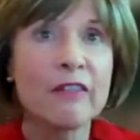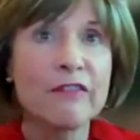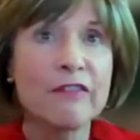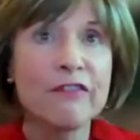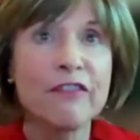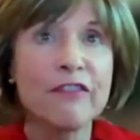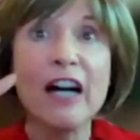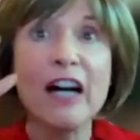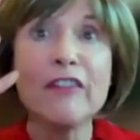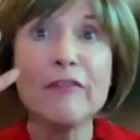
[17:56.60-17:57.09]

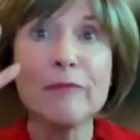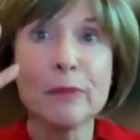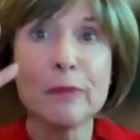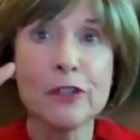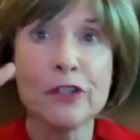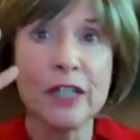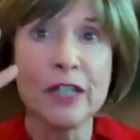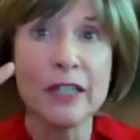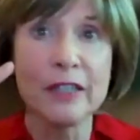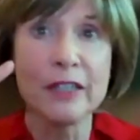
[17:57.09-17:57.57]

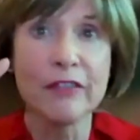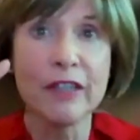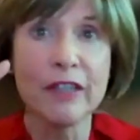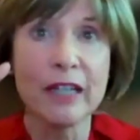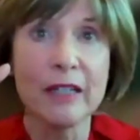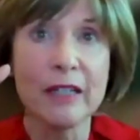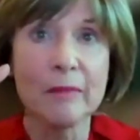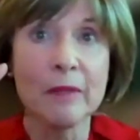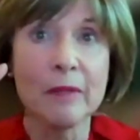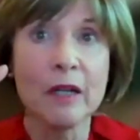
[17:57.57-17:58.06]
5% of
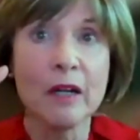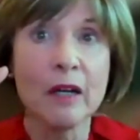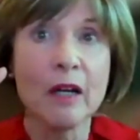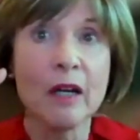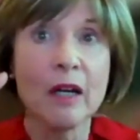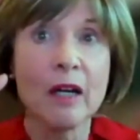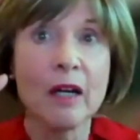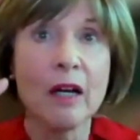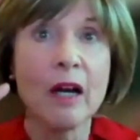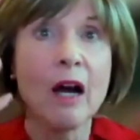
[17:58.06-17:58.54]
them
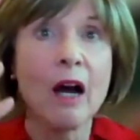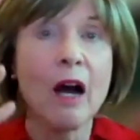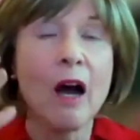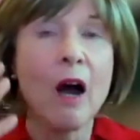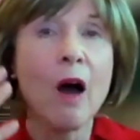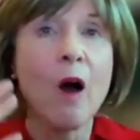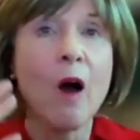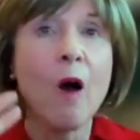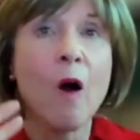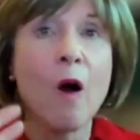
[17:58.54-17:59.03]

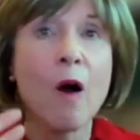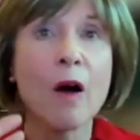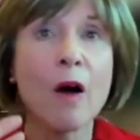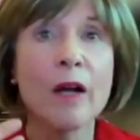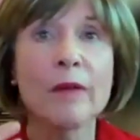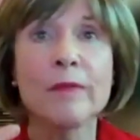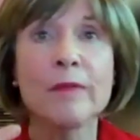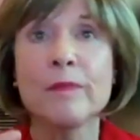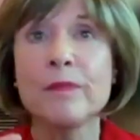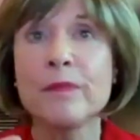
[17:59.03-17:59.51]

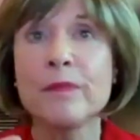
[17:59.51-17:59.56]
are